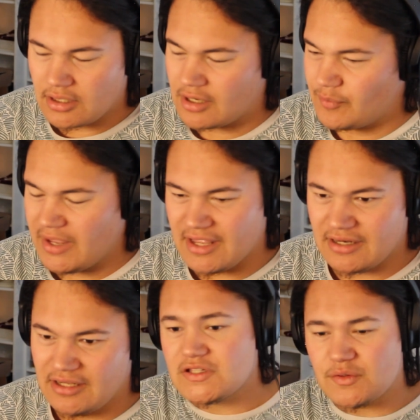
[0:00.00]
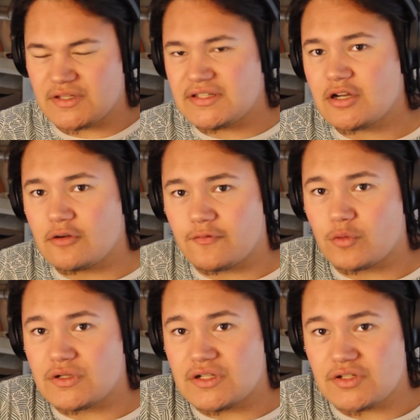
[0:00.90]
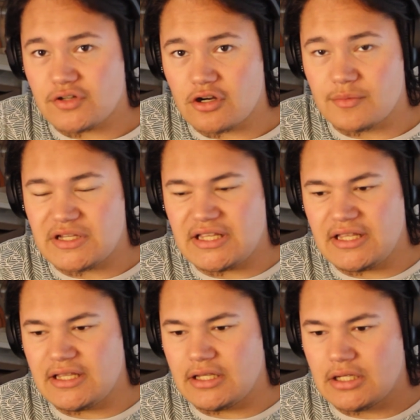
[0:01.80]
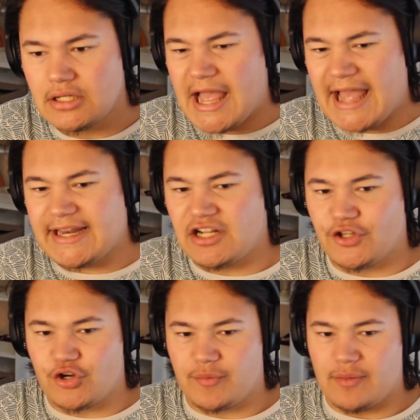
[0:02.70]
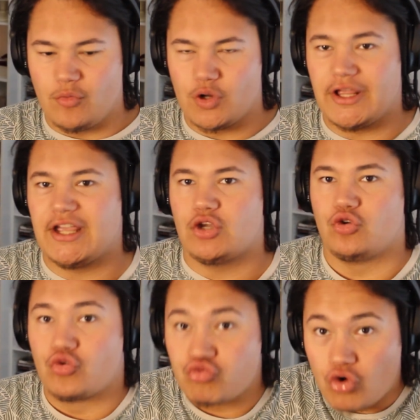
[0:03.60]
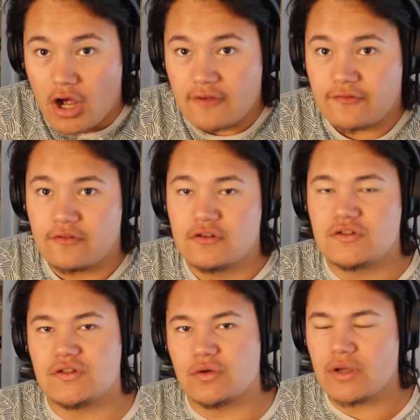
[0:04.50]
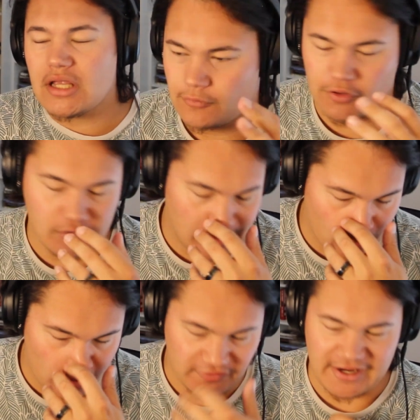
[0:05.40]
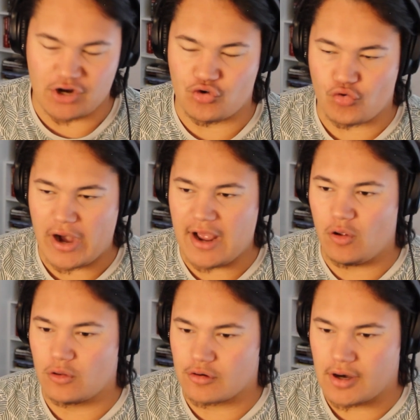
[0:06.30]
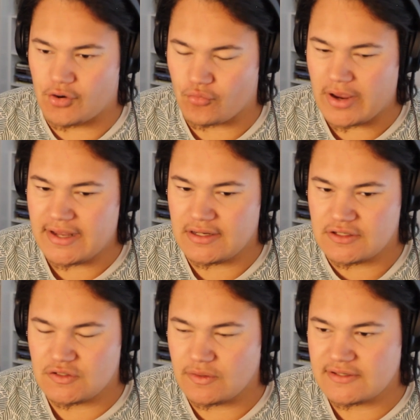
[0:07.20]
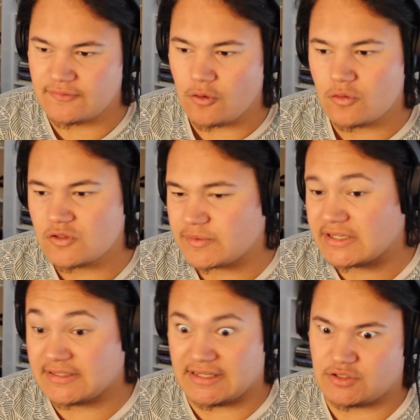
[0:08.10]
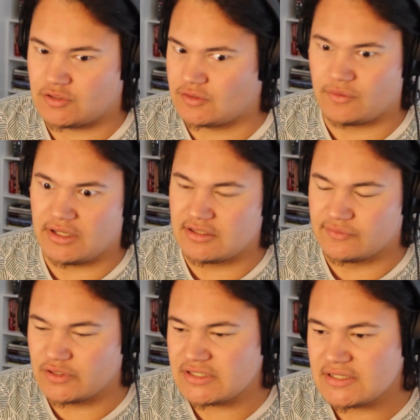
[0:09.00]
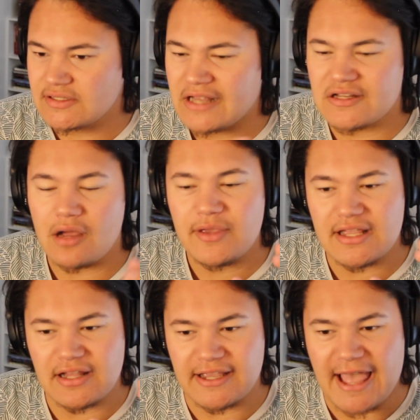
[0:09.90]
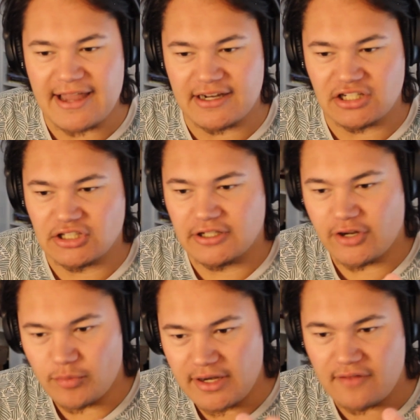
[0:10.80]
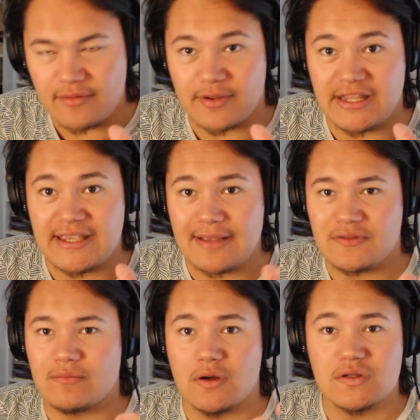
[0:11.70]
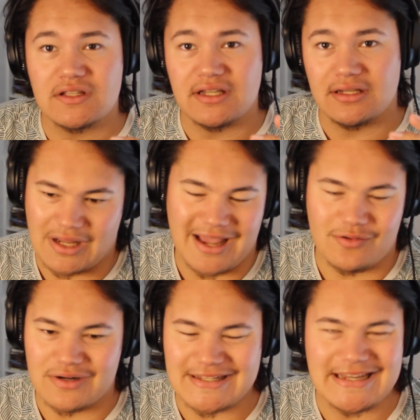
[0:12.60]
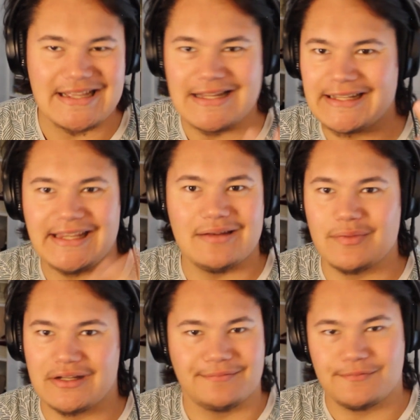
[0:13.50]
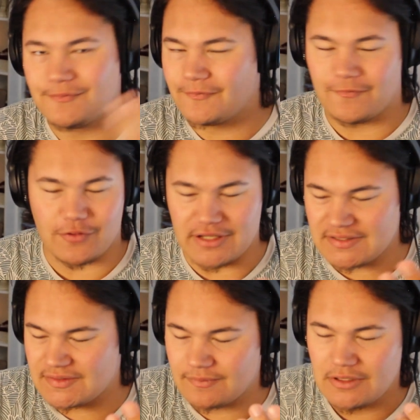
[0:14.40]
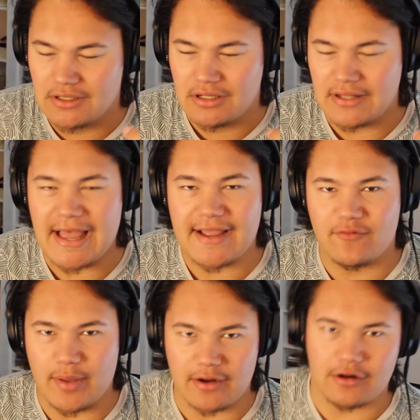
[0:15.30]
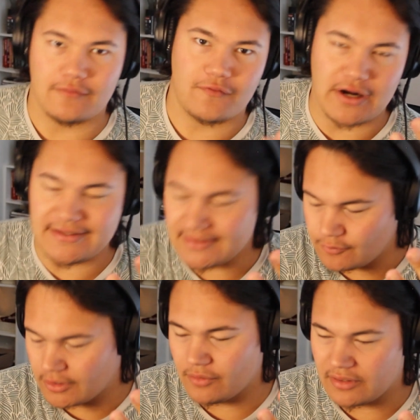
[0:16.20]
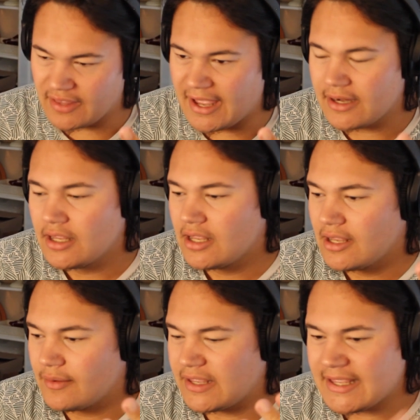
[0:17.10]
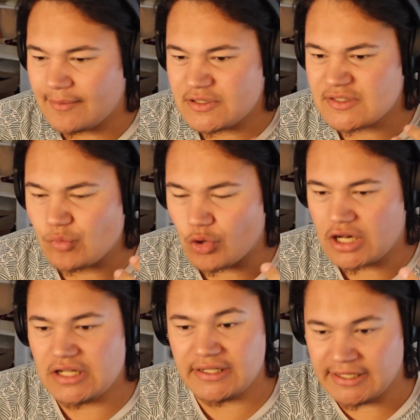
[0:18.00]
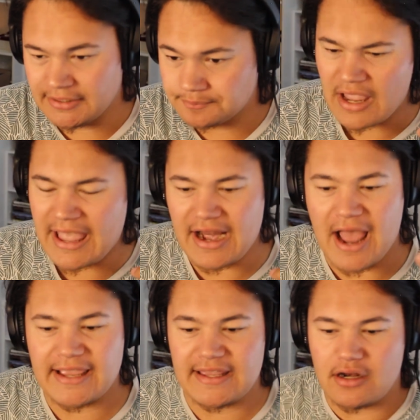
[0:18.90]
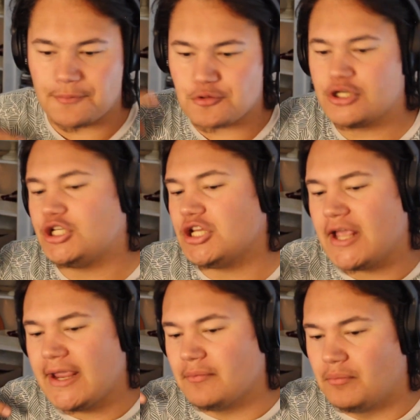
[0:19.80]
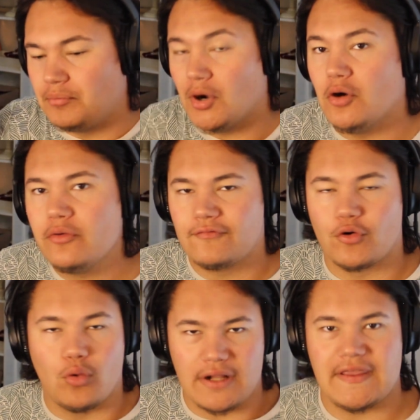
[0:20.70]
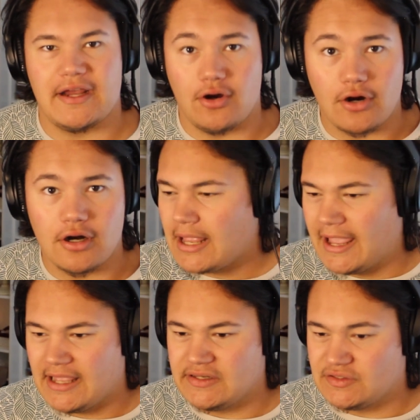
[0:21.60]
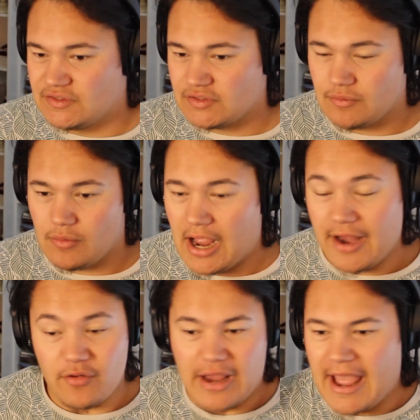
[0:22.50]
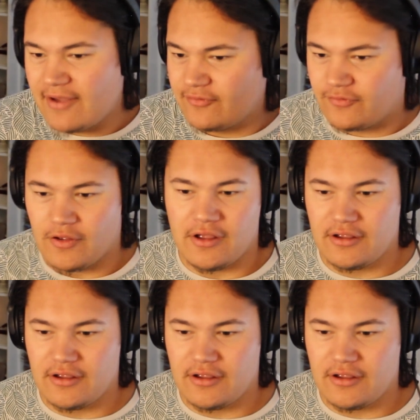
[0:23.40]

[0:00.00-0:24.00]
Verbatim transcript: oh man, so the singer for Disturbed, he added a little bit more like gruff to it, a little bit more of like a growl or a grit to his vocals, because that's just the way his voice is. And Tommy like added a little bit of it, but he kept it mostly, I don't want to say clean, but for this lack of better phrasing, we'll go with that. He kept his more clean, and I can appreciate both for what they are. And I don't have,